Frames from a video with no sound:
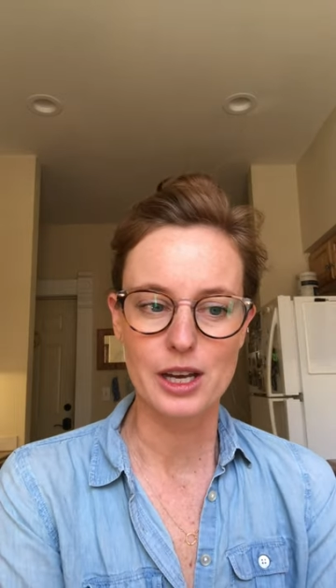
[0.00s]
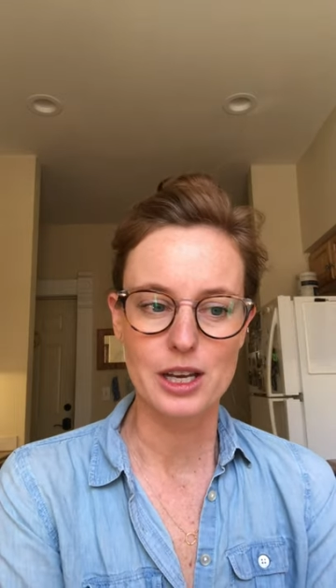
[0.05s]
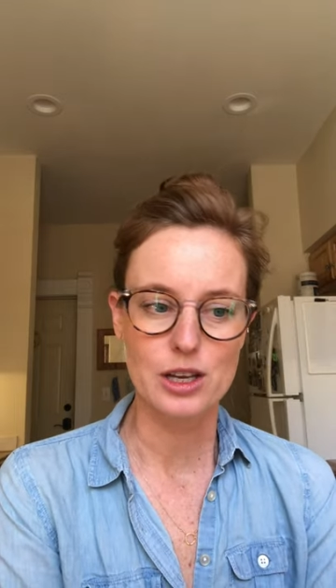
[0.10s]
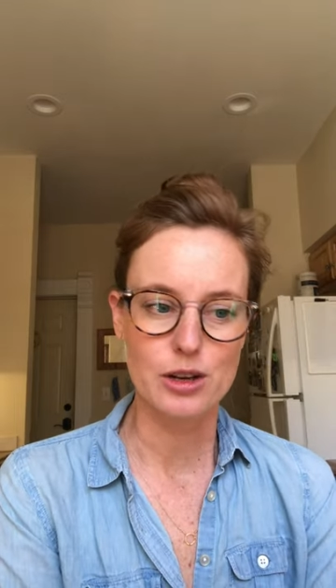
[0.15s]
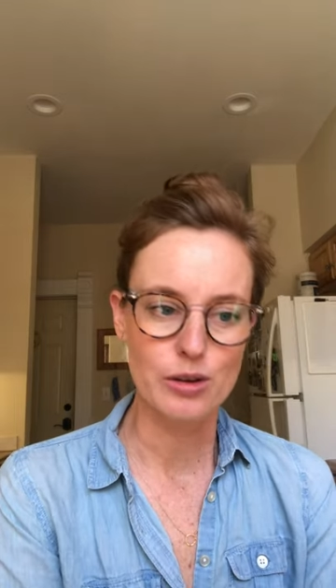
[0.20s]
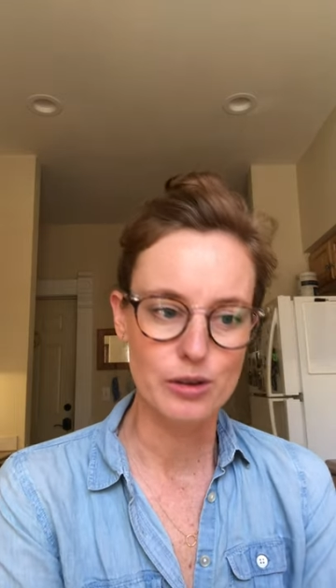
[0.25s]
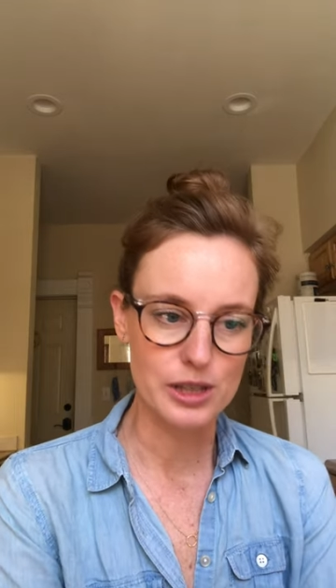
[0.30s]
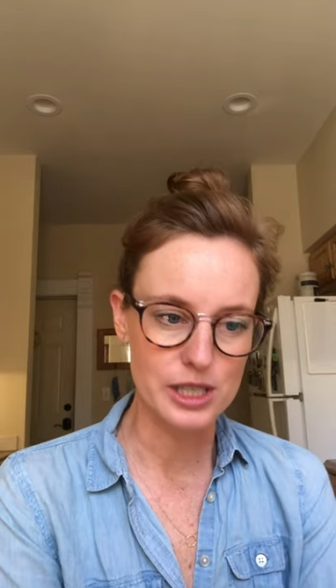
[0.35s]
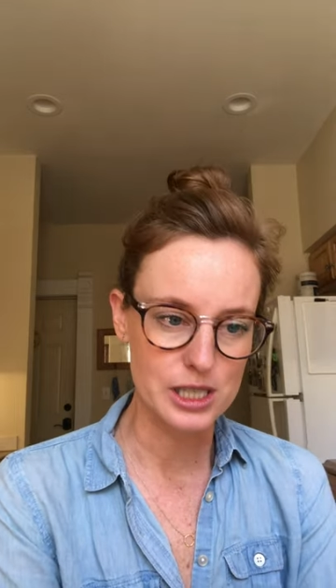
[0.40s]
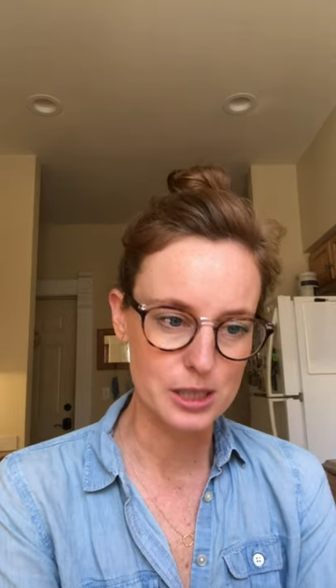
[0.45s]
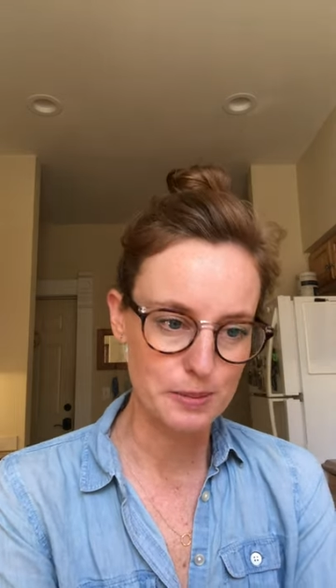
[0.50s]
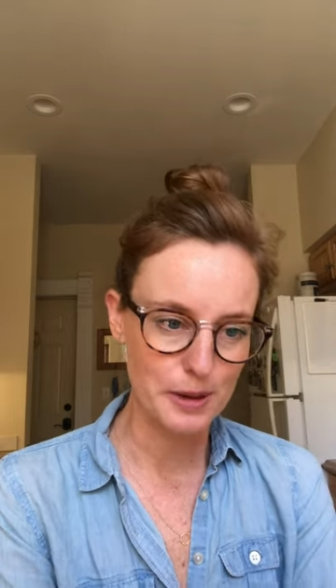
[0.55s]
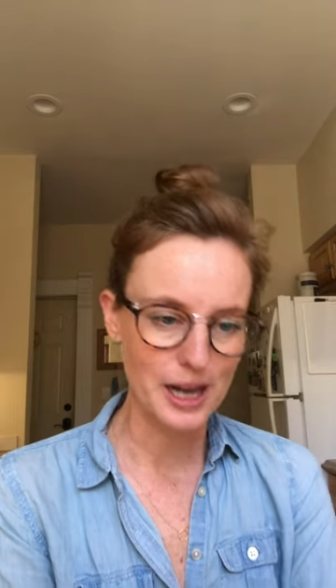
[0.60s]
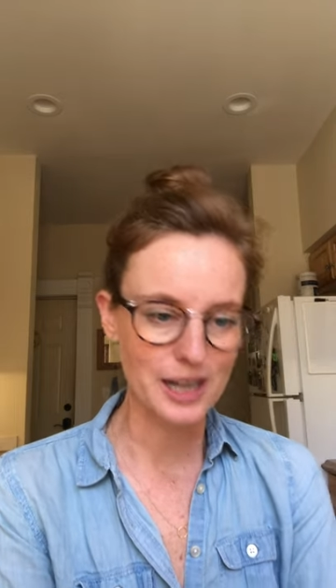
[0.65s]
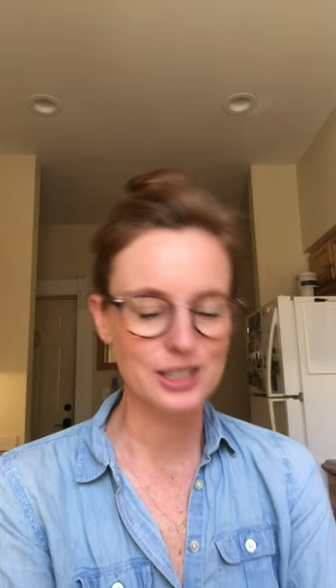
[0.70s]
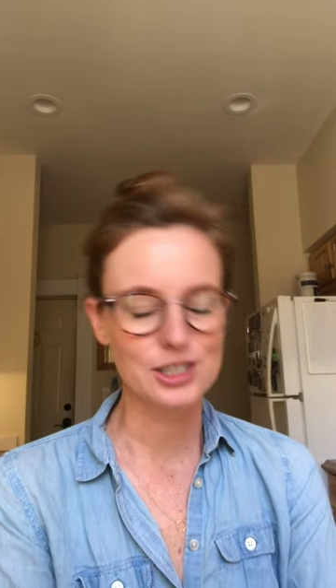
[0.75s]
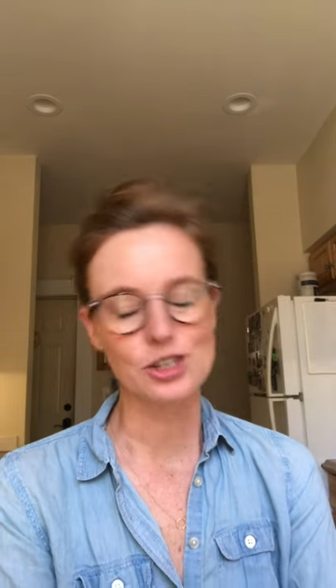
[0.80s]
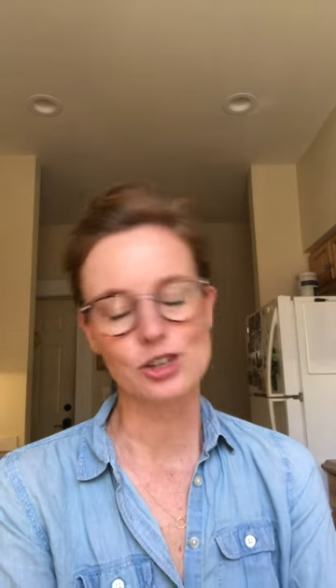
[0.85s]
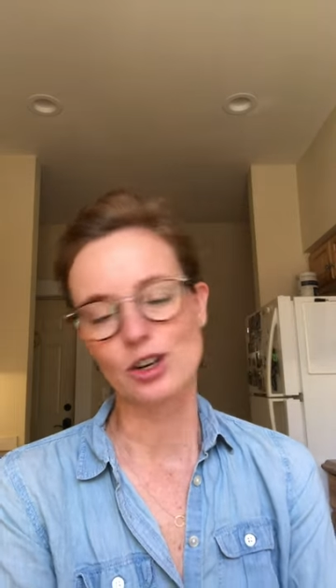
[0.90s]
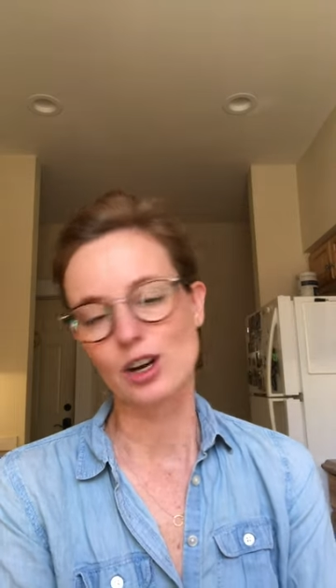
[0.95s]
that you
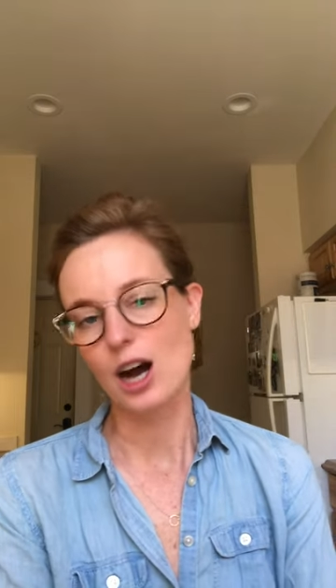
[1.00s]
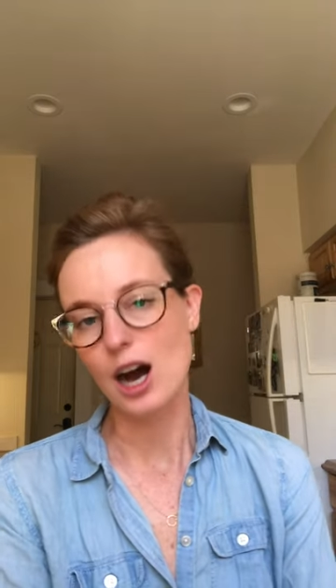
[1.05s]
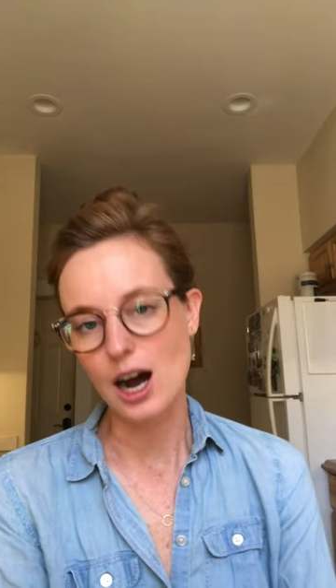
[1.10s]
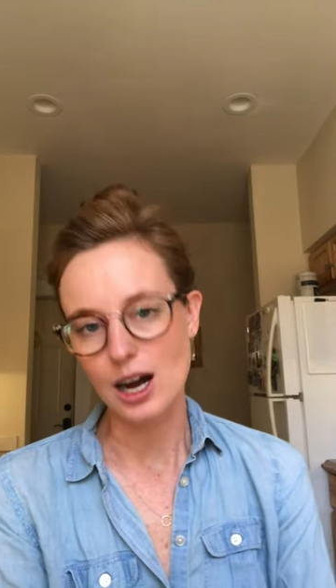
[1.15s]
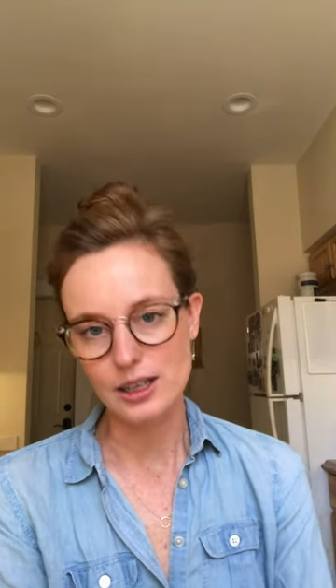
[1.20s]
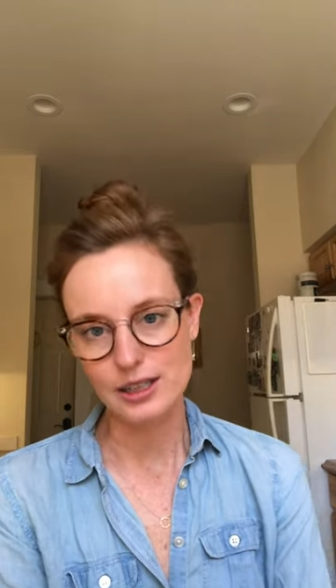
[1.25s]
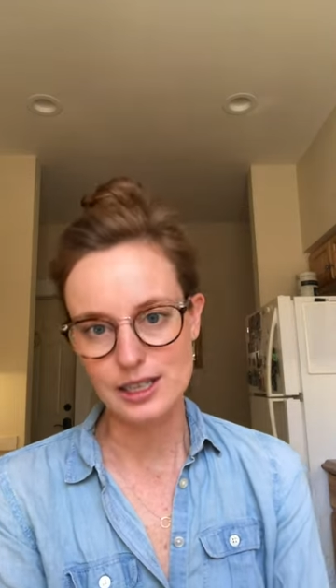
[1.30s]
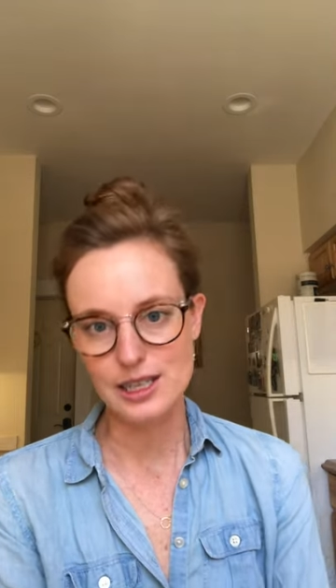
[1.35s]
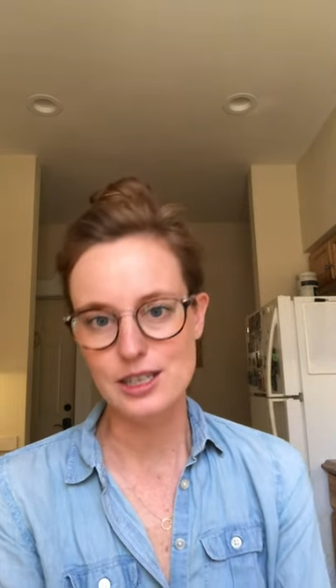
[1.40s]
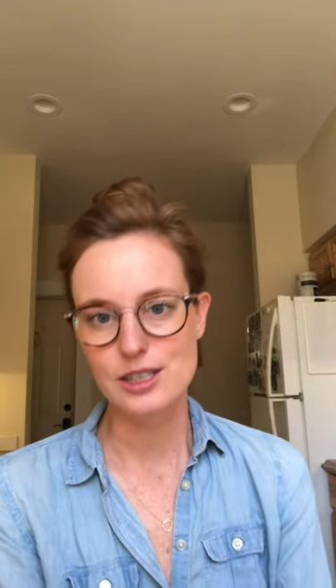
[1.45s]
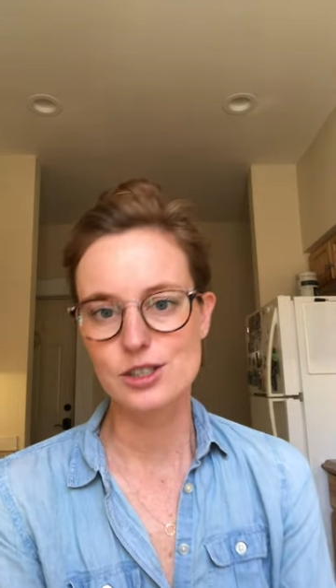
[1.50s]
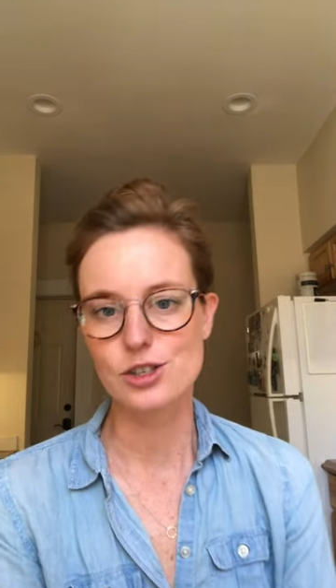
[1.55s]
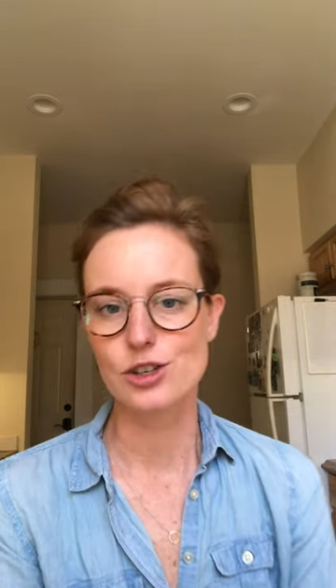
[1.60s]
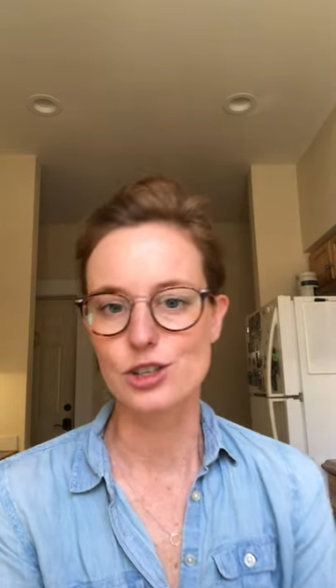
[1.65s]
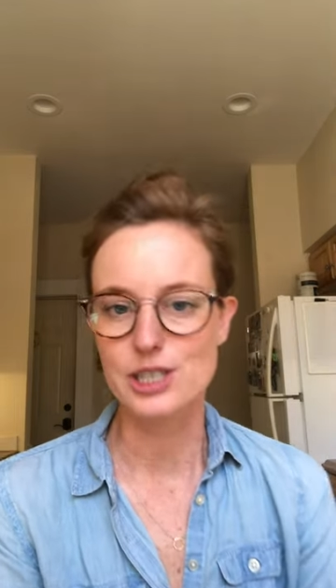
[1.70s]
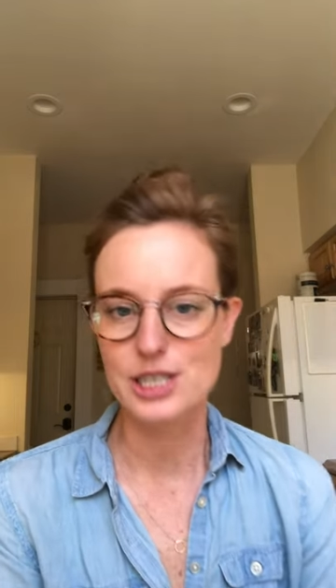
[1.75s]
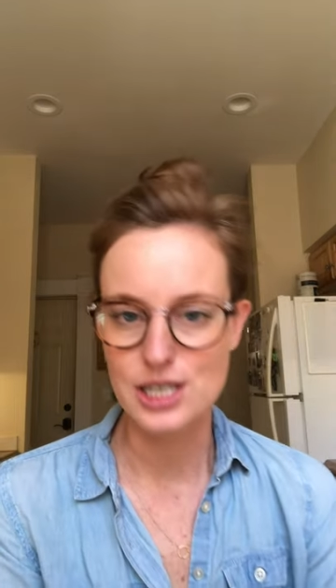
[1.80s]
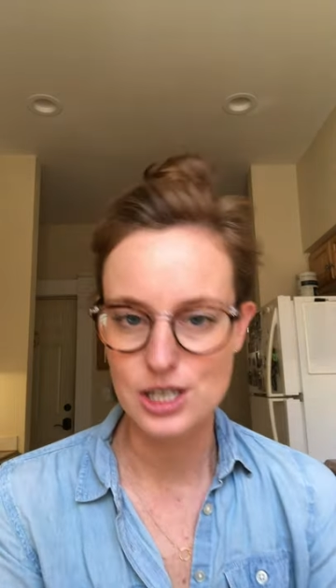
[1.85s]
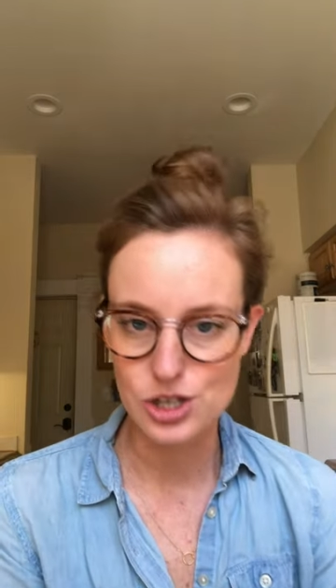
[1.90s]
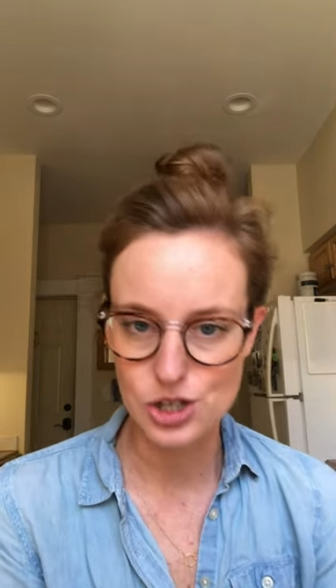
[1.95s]
respect, your colleagues,
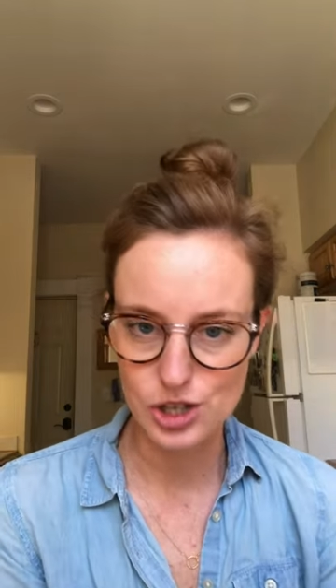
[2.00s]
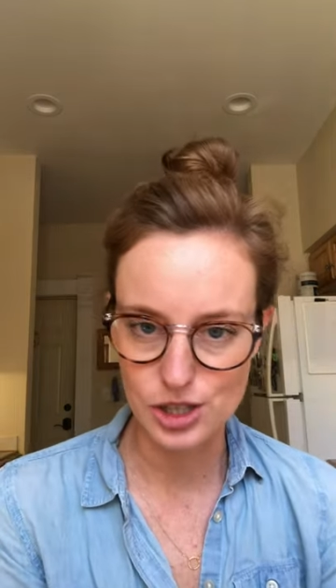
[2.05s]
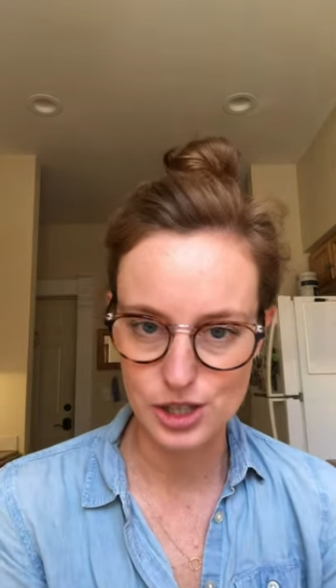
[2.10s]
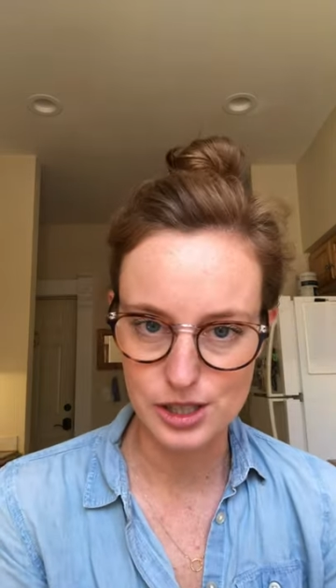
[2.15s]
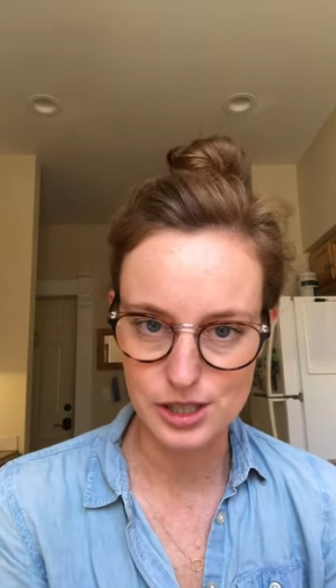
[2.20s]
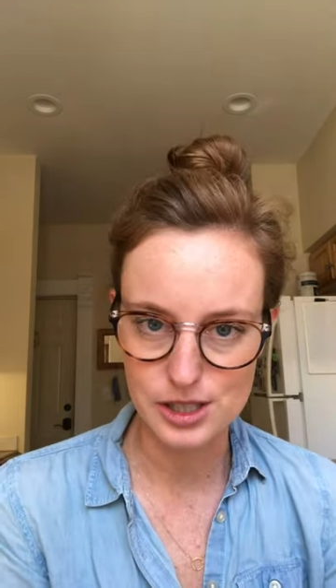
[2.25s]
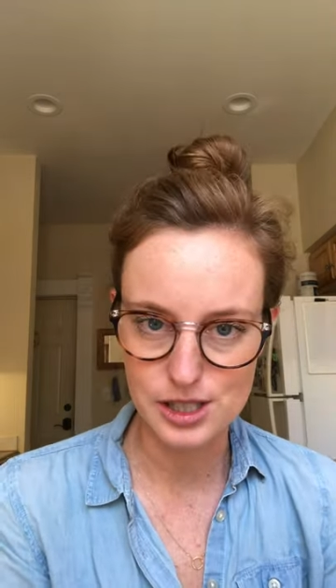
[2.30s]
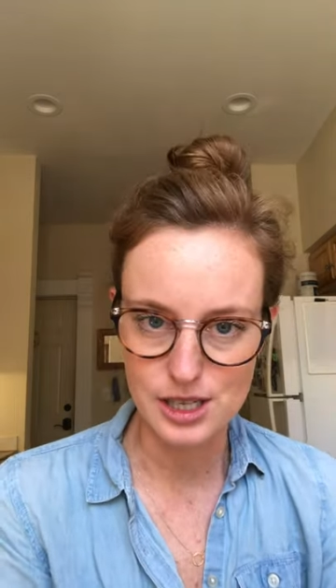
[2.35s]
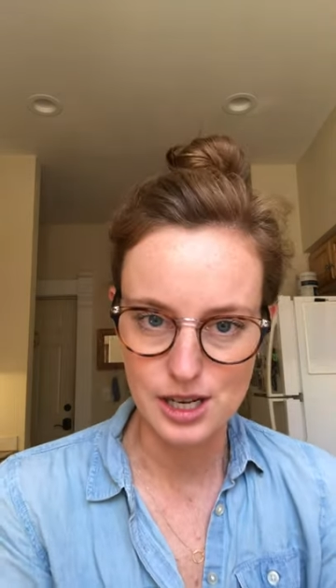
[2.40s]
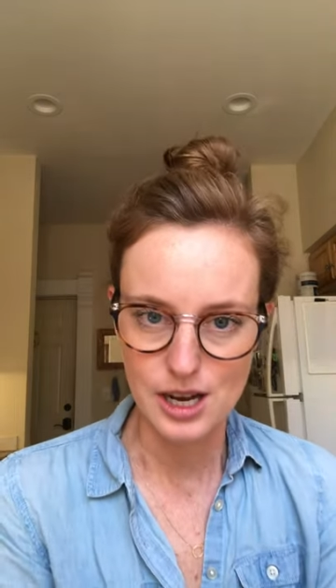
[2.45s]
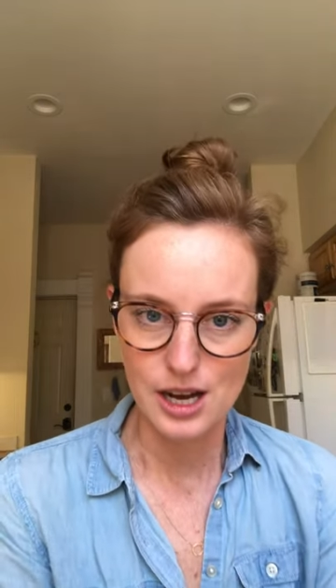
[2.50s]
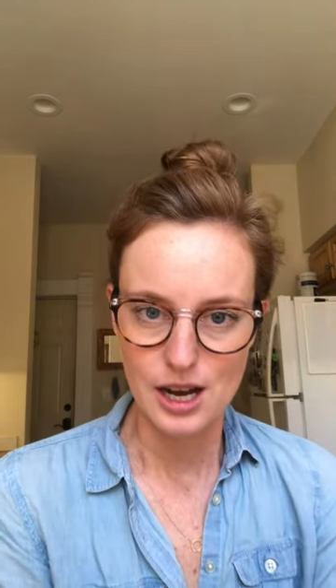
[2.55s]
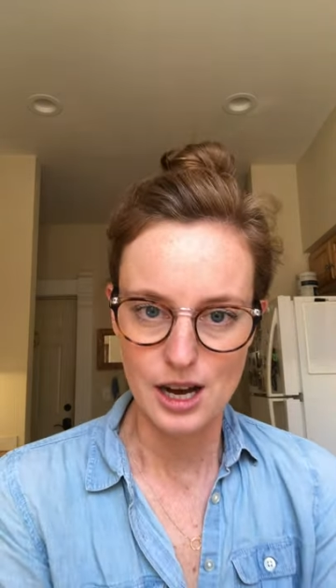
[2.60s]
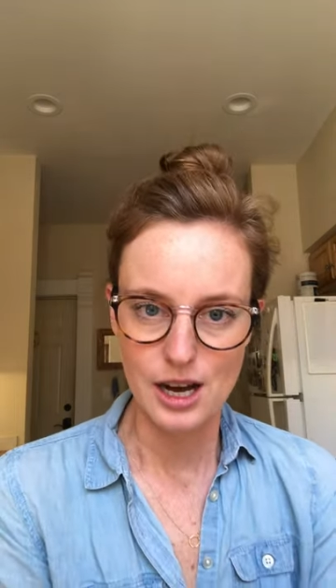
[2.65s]
your teachers,